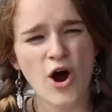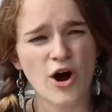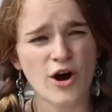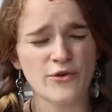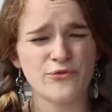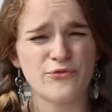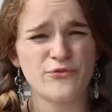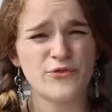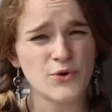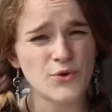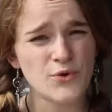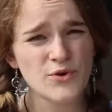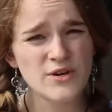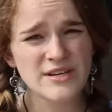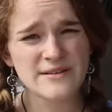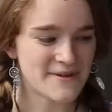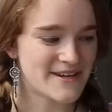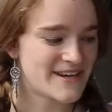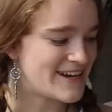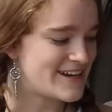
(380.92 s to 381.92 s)
are food,
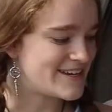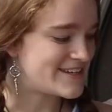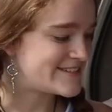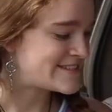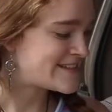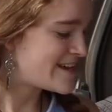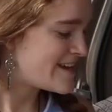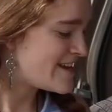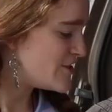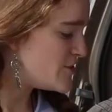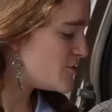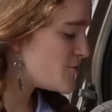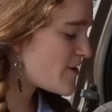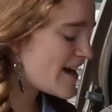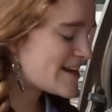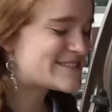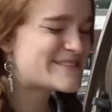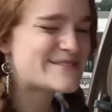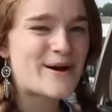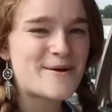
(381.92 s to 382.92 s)
because you
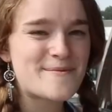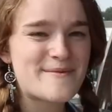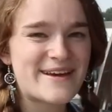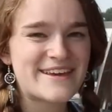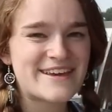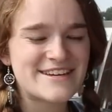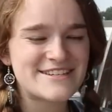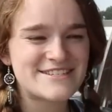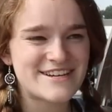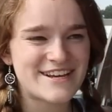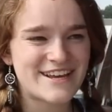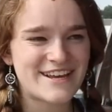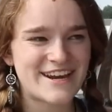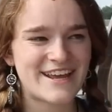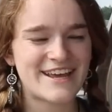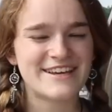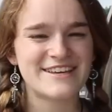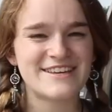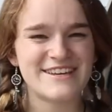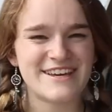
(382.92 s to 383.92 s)
guys saw my kitchen,
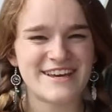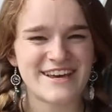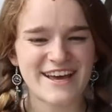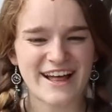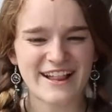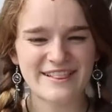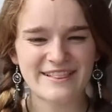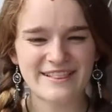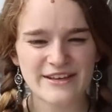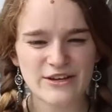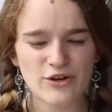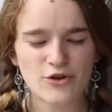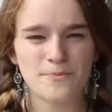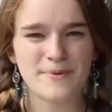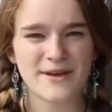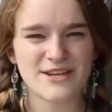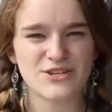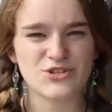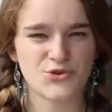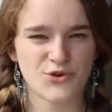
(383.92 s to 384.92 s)
it can get a little
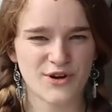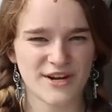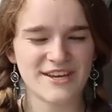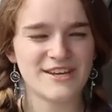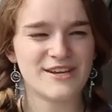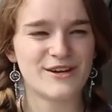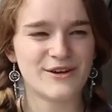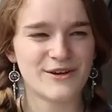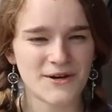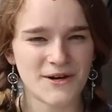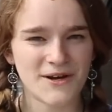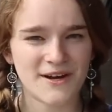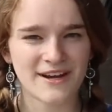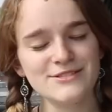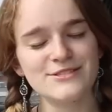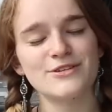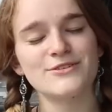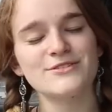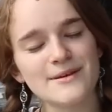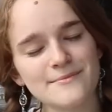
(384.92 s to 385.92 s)
bit tricky to cook,
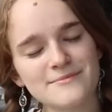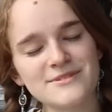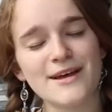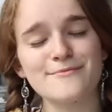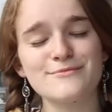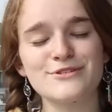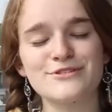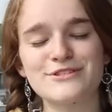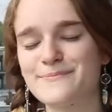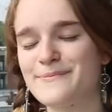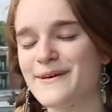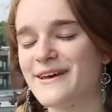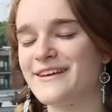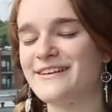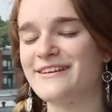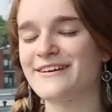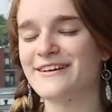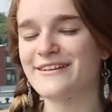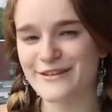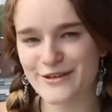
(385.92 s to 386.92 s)
so sometimes you
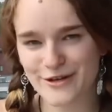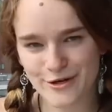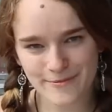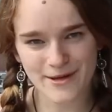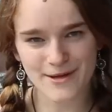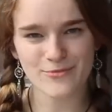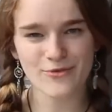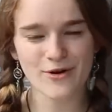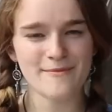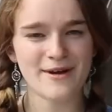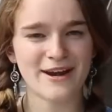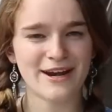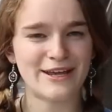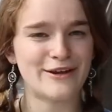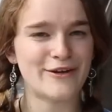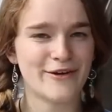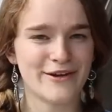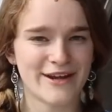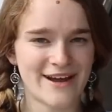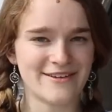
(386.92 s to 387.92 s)
spend a little bit more money
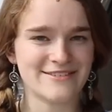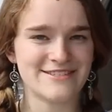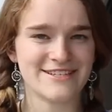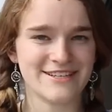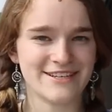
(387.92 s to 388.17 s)
going out to